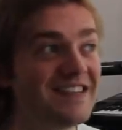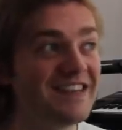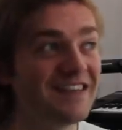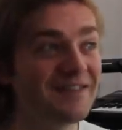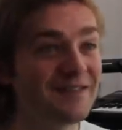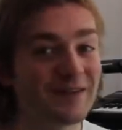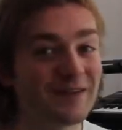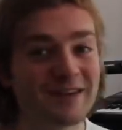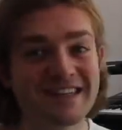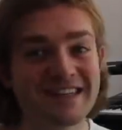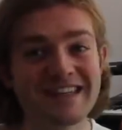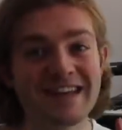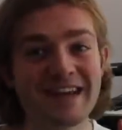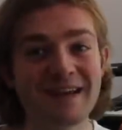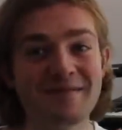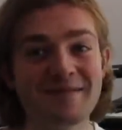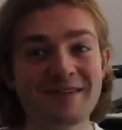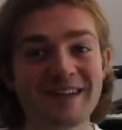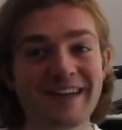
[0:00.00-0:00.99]
different
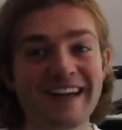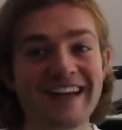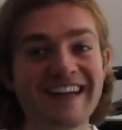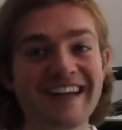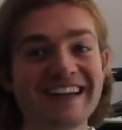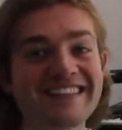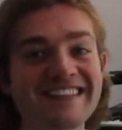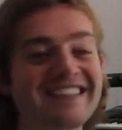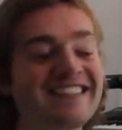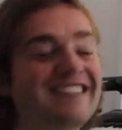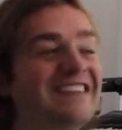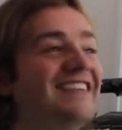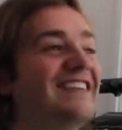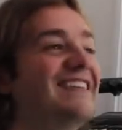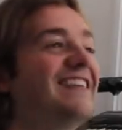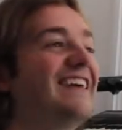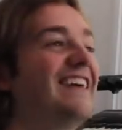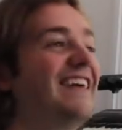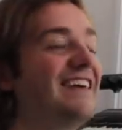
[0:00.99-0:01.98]
tape delays,
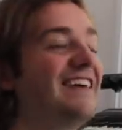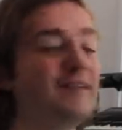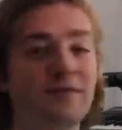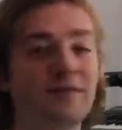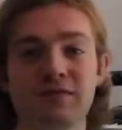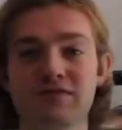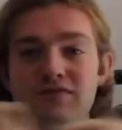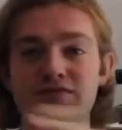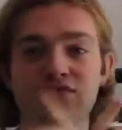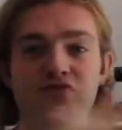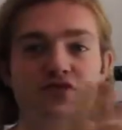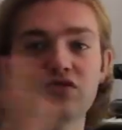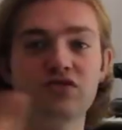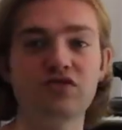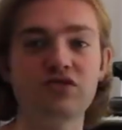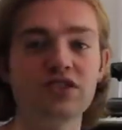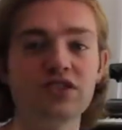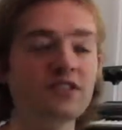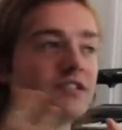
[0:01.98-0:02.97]
like
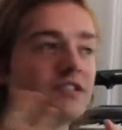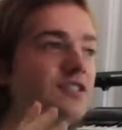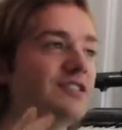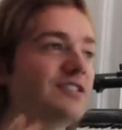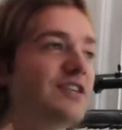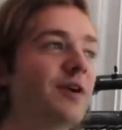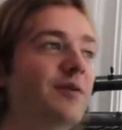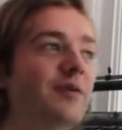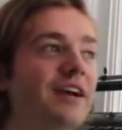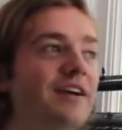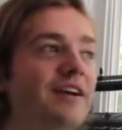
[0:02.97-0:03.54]
just going